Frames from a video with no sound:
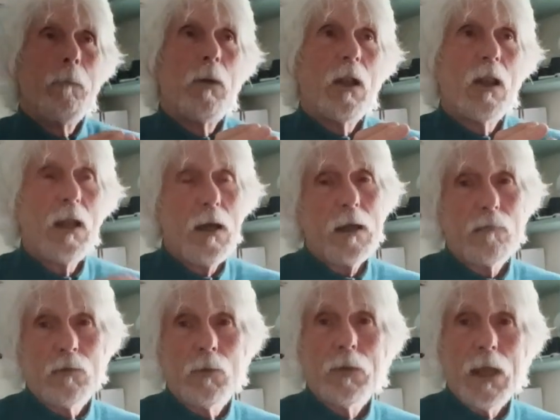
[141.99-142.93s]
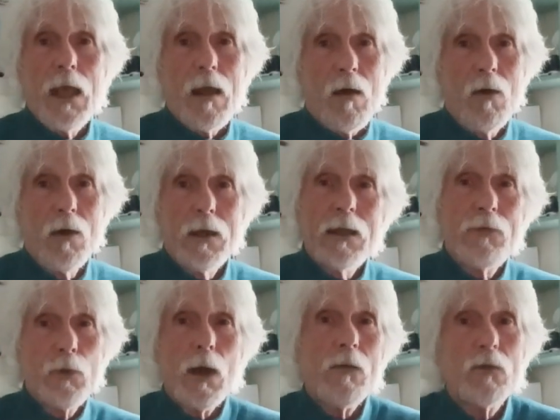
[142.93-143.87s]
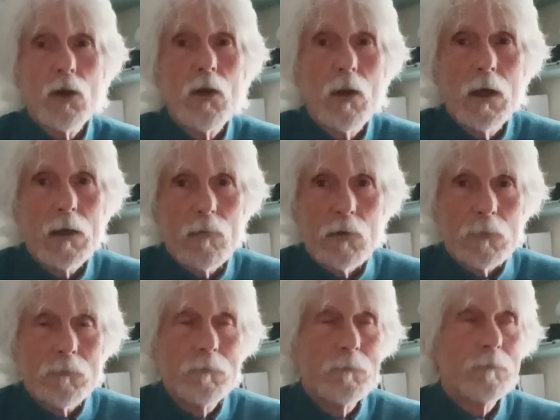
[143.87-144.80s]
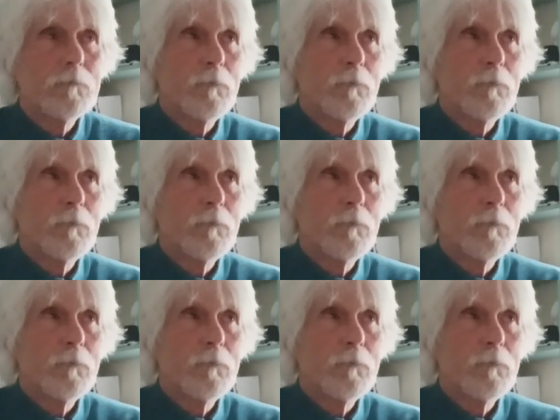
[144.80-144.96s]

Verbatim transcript: But Lightroom now, if you haven't got Lightroom,